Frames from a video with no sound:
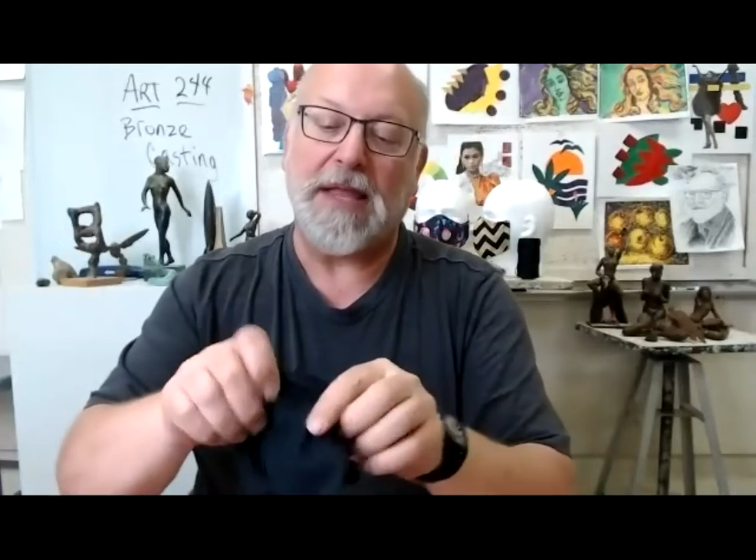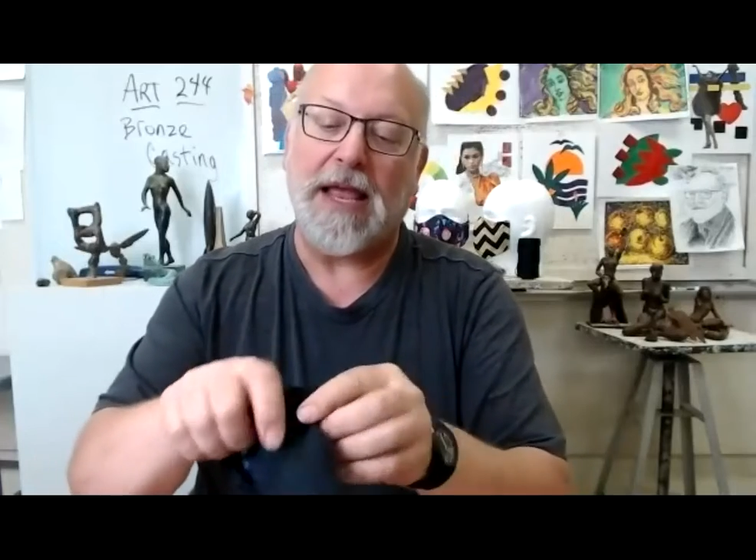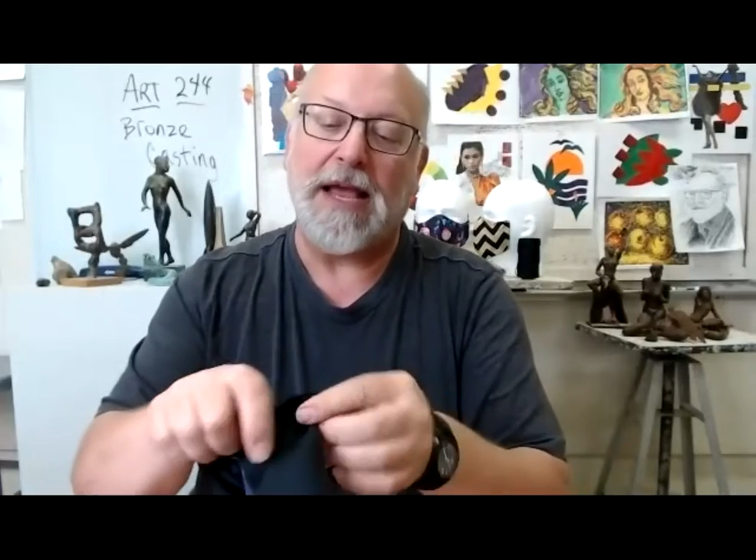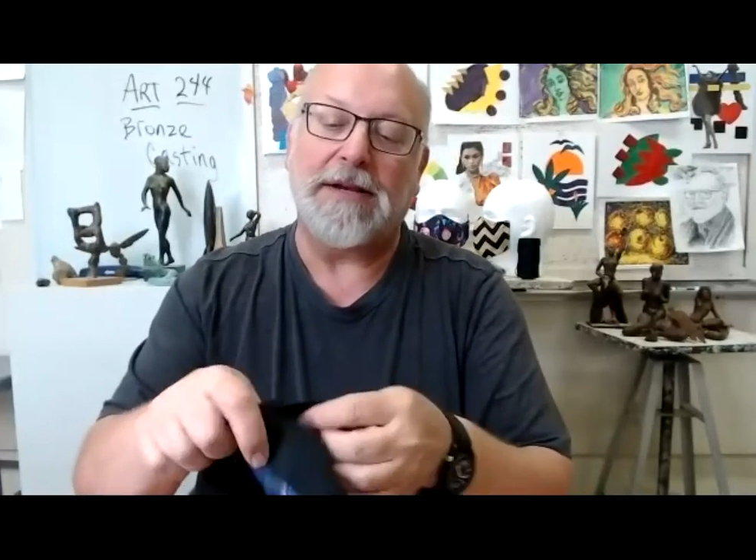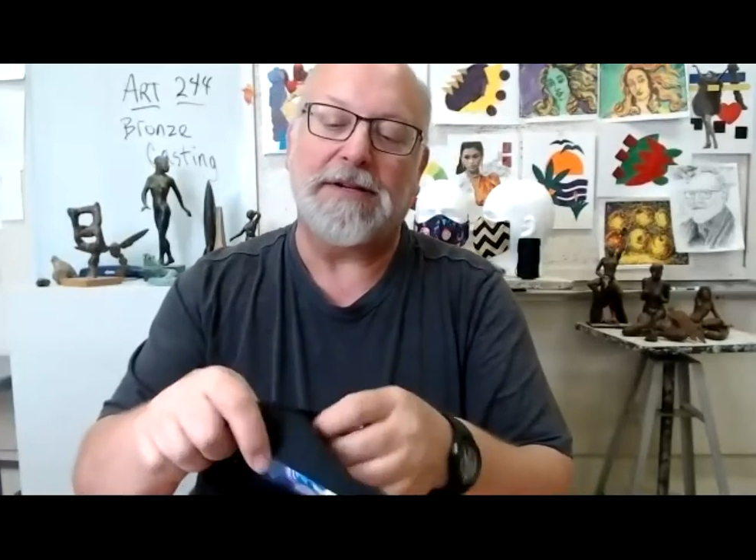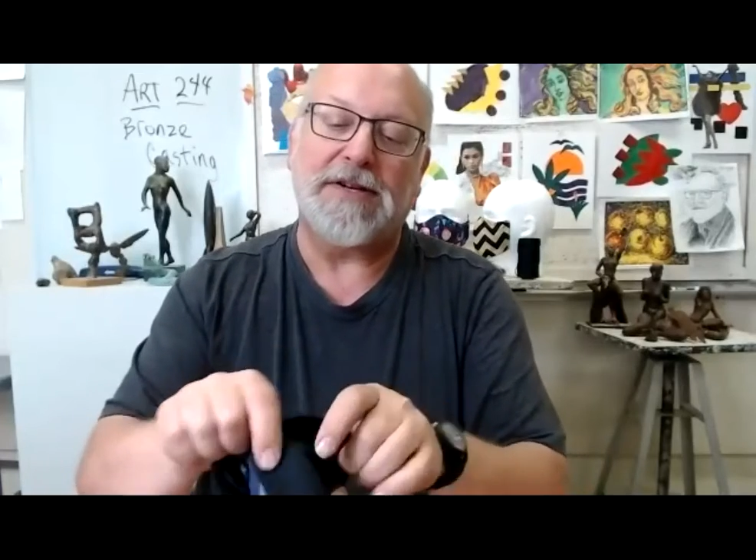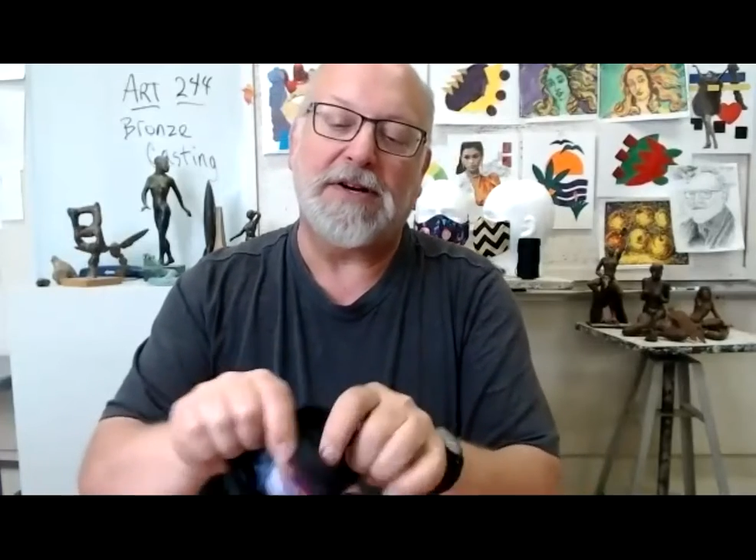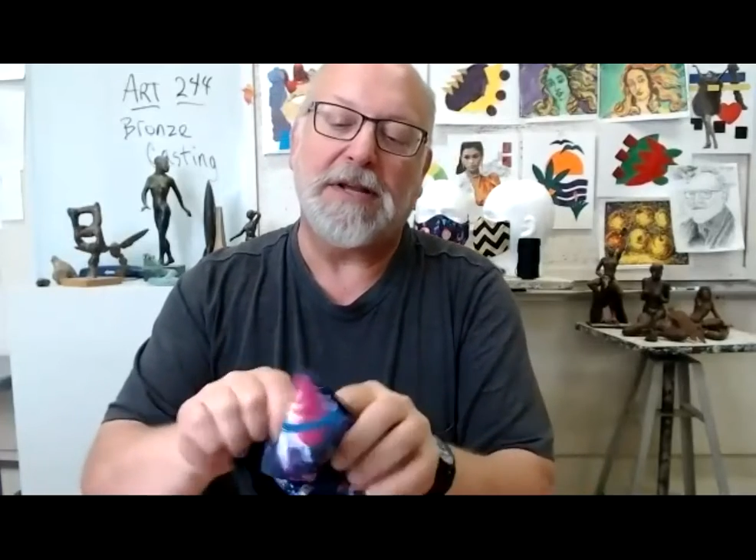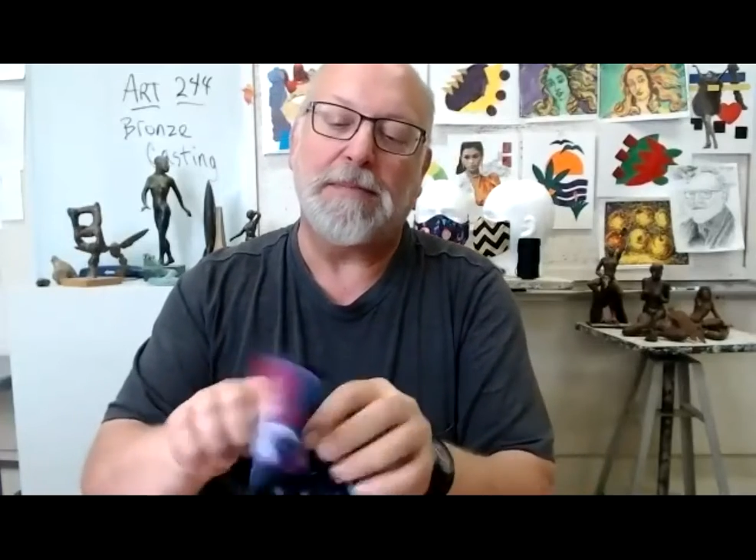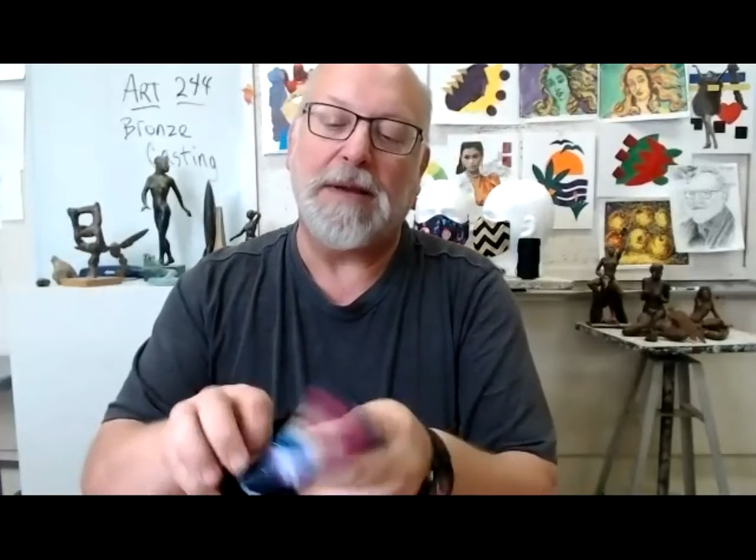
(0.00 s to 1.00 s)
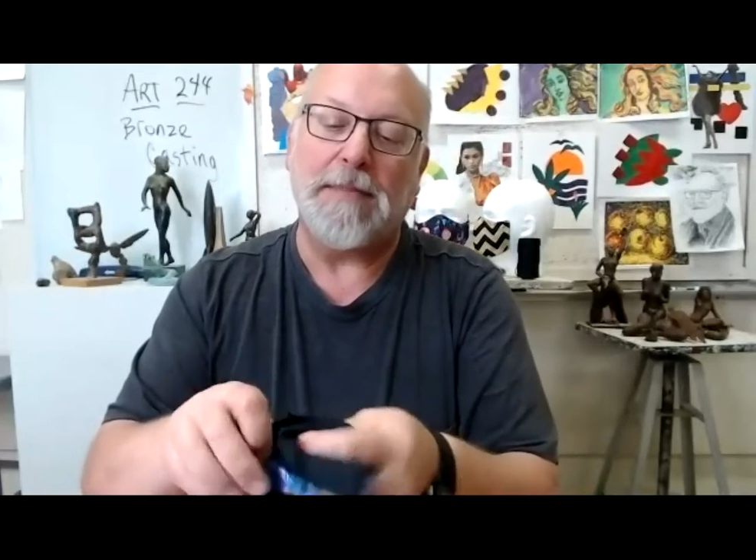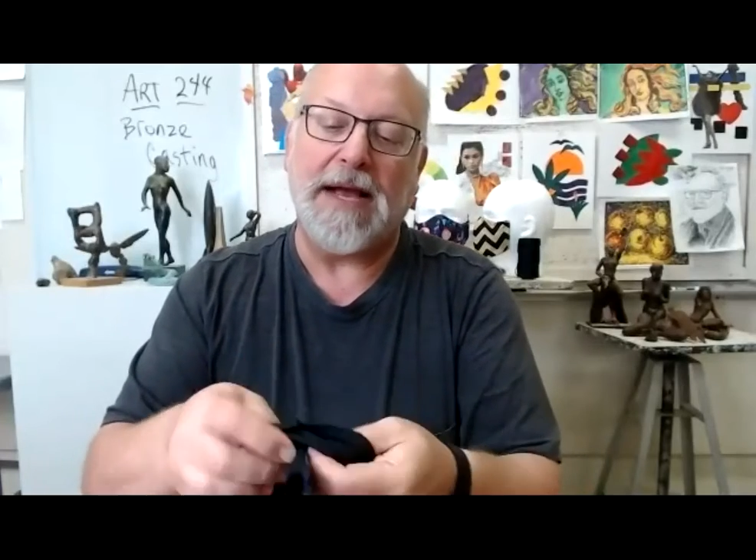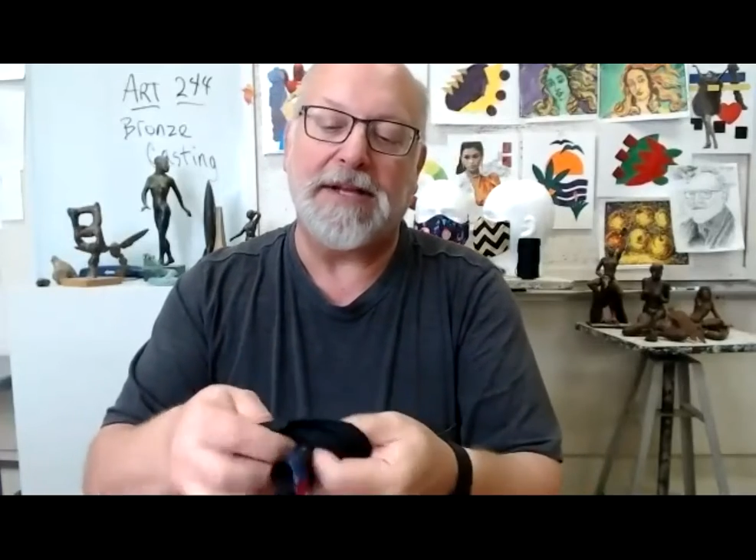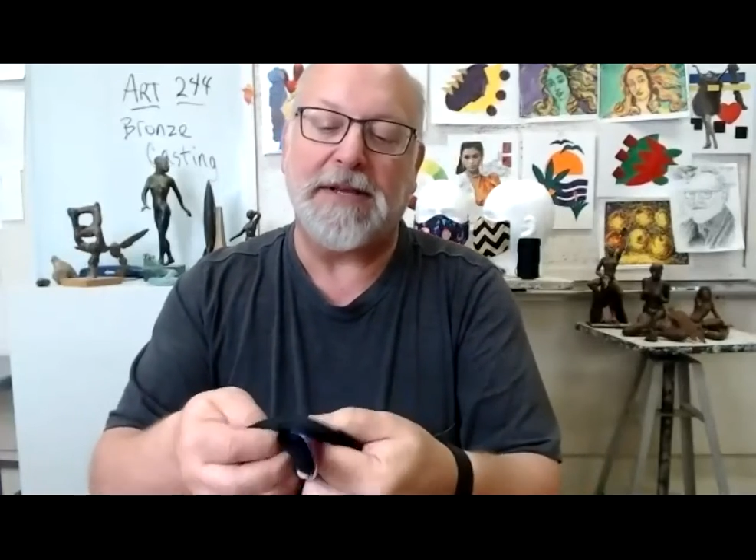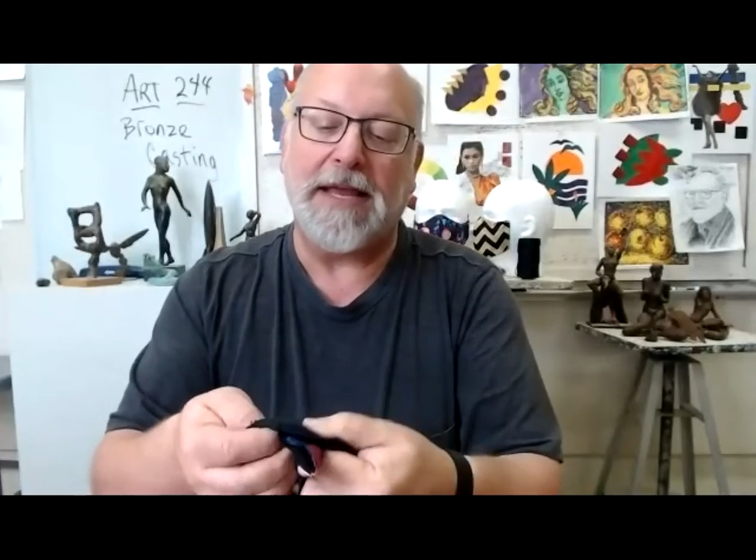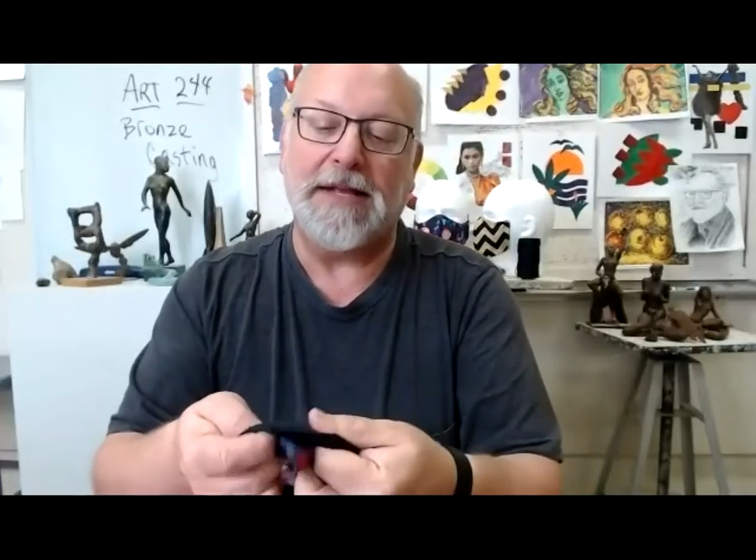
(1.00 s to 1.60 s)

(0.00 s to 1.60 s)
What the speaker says: and turning my mask